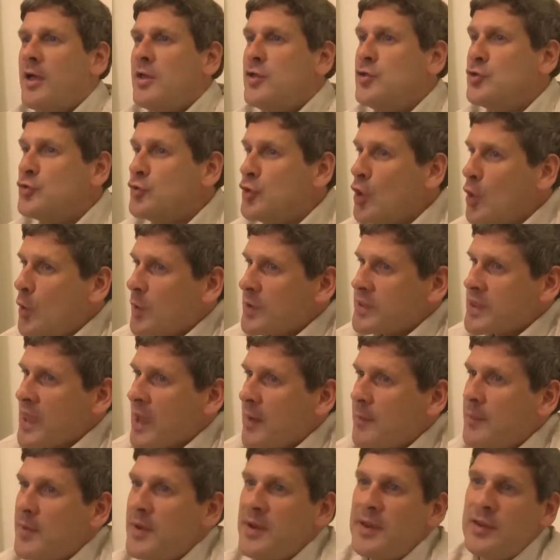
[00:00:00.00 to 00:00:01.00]
You know what's
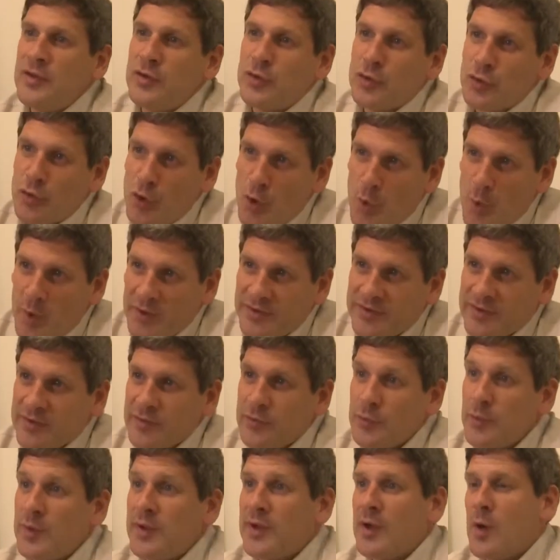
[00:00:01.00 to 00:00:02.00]
happening, you know what they're
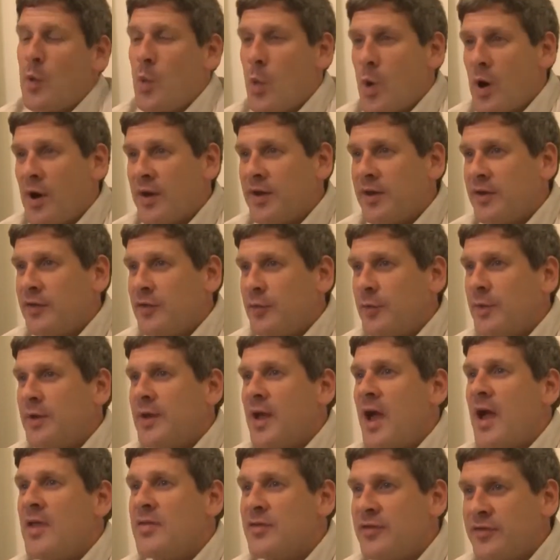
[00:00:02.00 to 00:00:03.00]
doing and what they're doing,
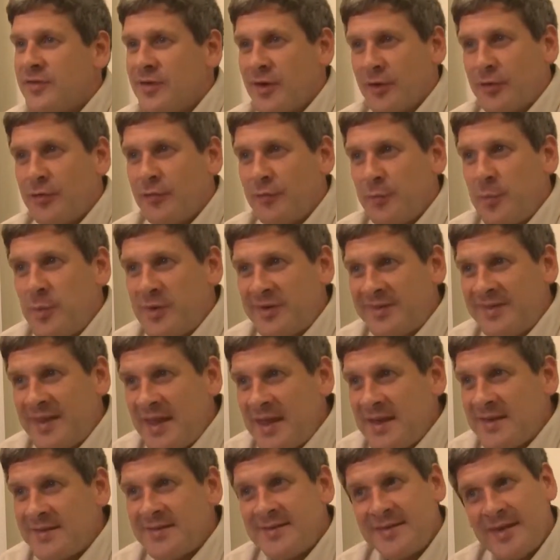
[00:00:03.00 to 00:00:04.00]
and there's a lot of
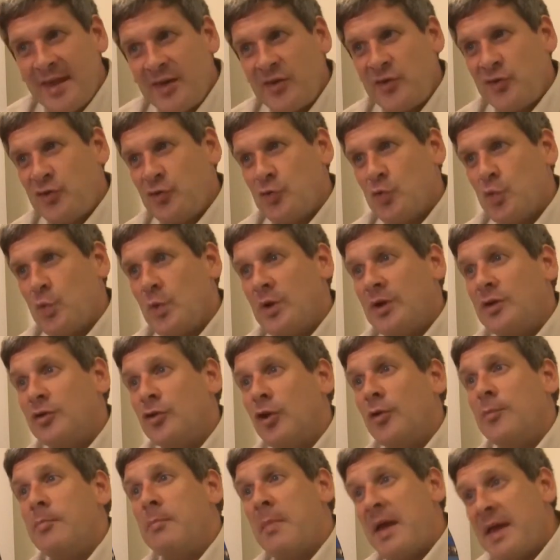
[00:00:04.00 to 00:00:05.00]
mistakes that you will
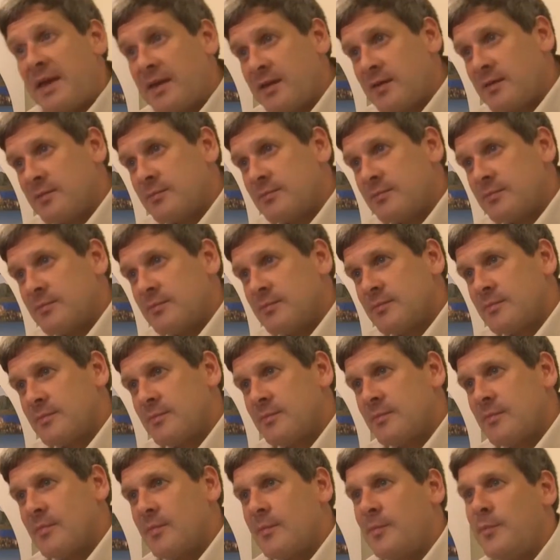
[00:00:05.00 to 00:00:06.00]
not make
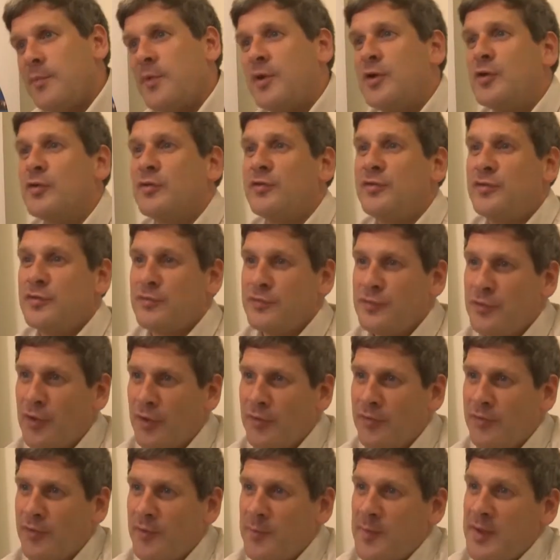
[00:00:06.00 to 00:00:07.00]
because you've
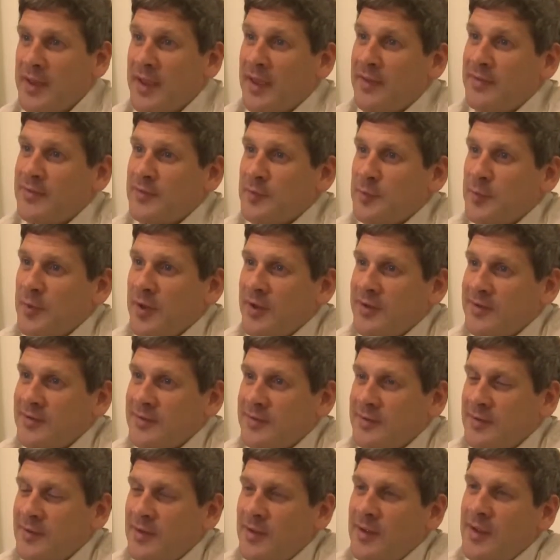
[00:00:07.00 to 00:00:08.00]
done the big enterprise.
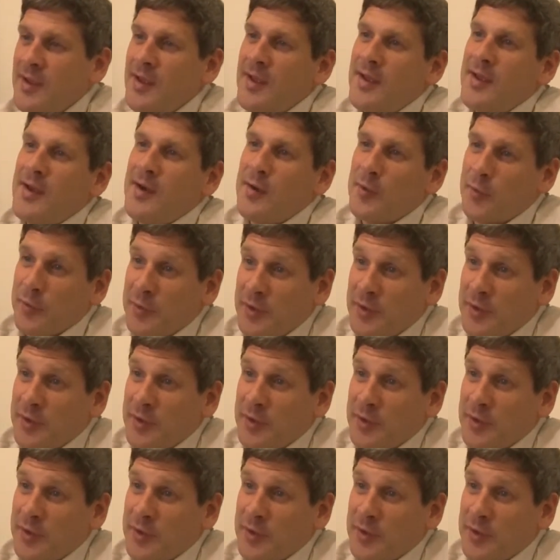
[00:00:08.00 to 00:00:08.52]
On